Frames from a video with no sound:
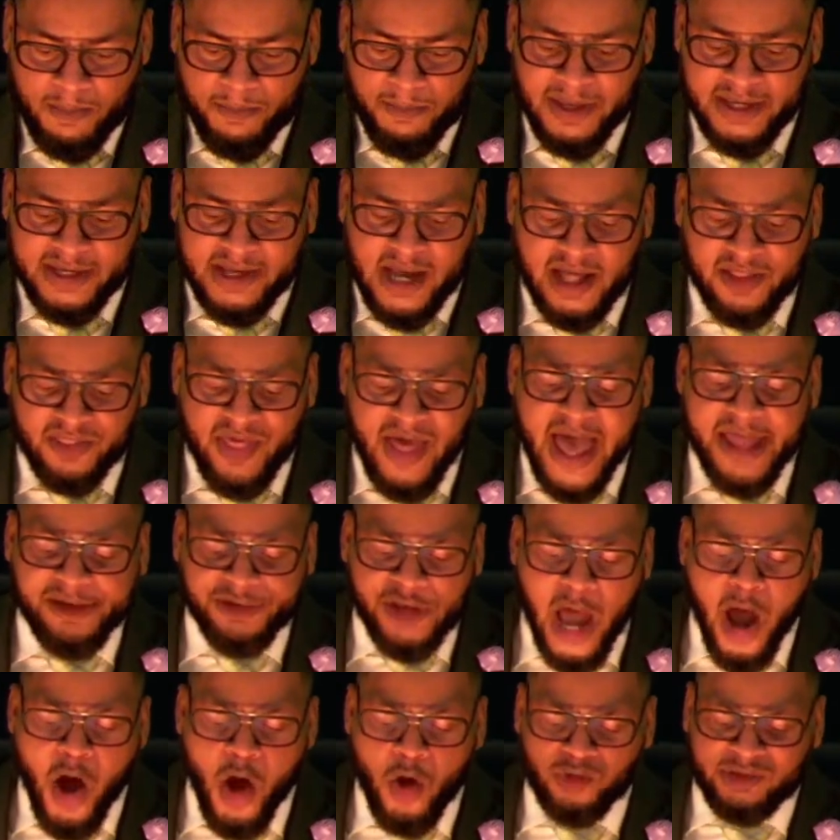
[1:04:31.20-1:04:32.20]
Because I
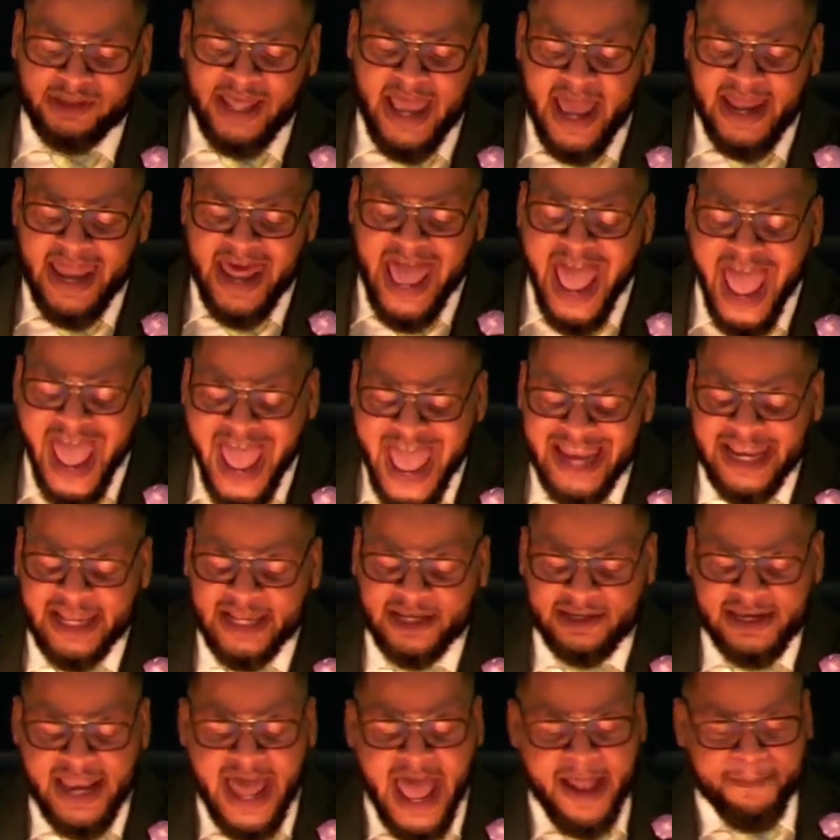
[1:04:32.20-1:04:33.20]
know that
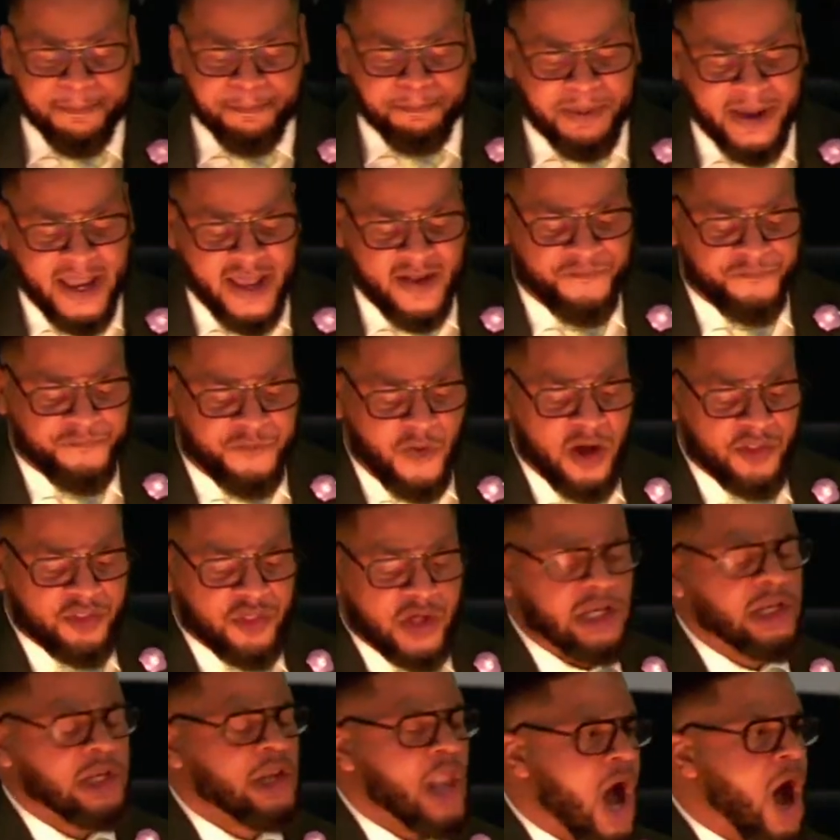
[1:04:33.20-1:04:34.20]
had it not been for
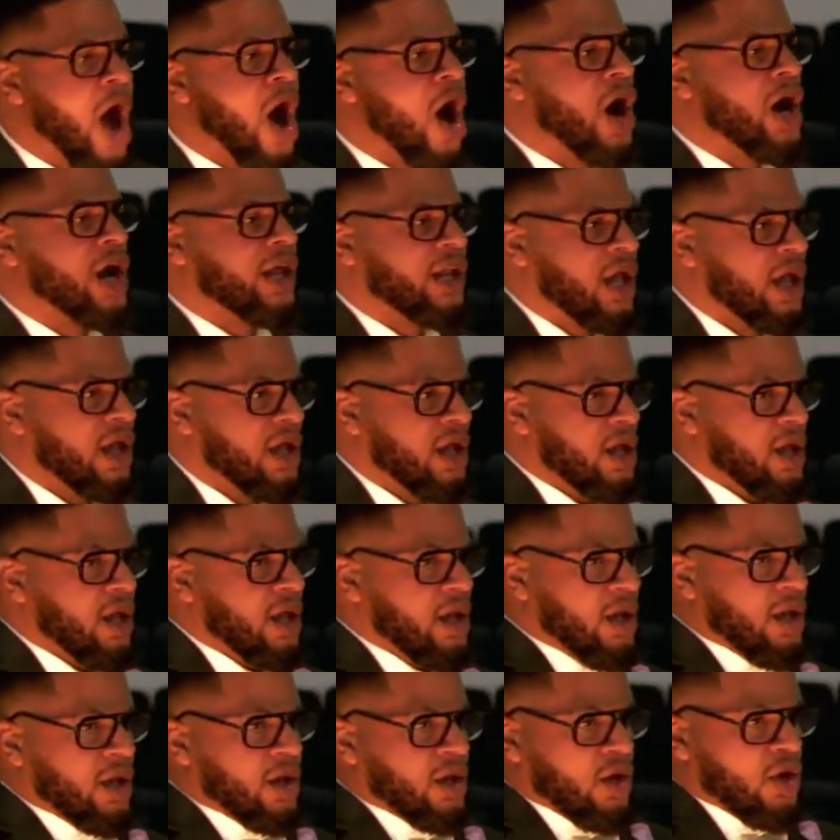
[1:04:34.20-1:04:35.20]
the Lord
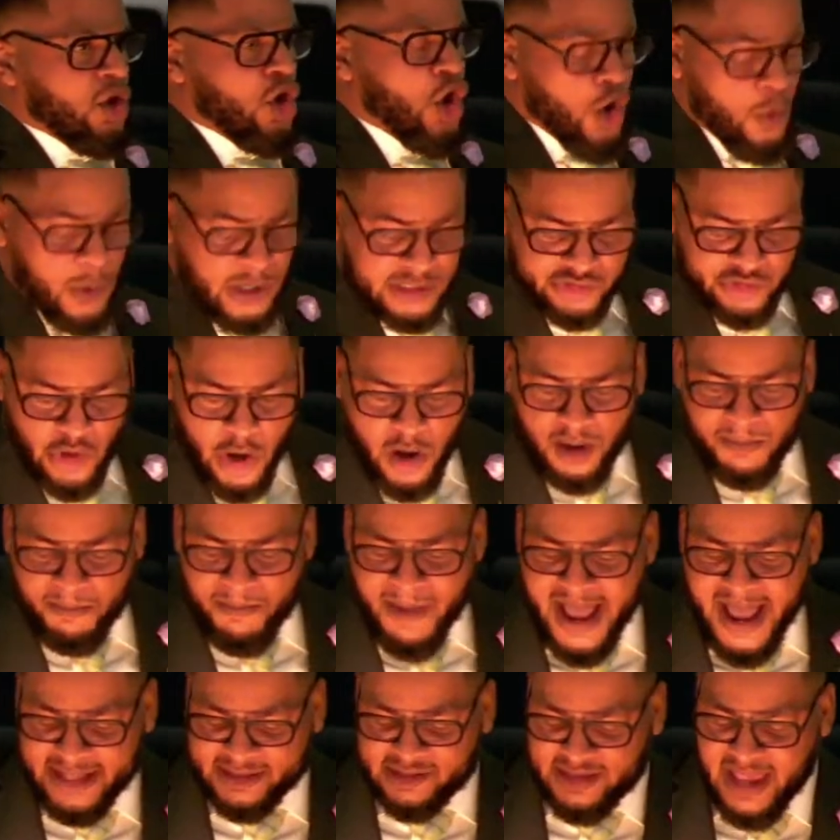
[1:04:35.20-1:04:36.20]
who was on
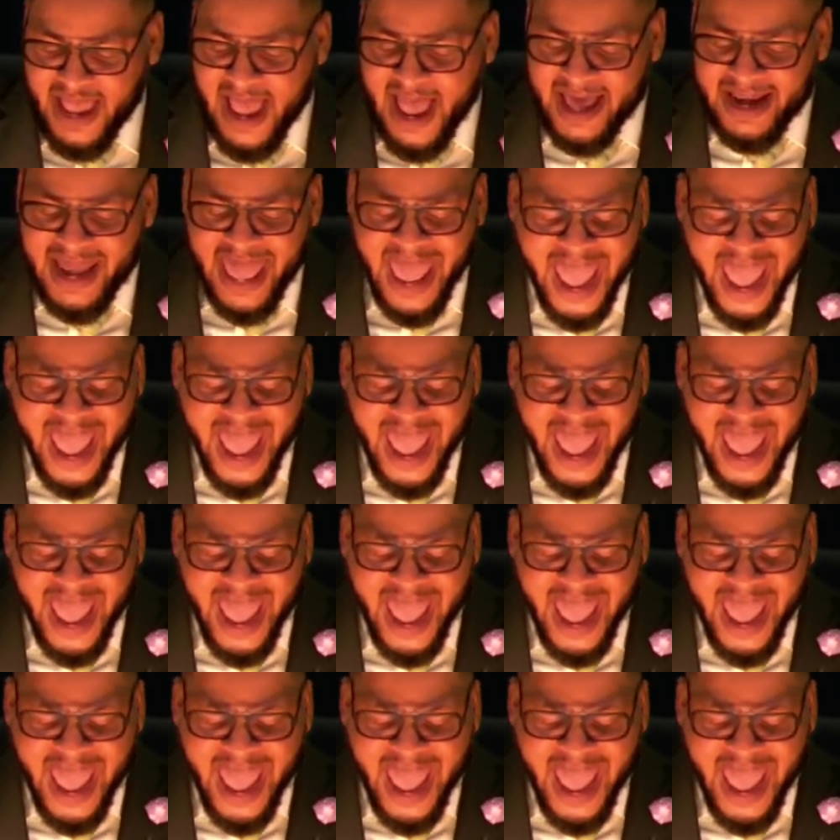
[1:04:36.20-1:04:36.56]
my side,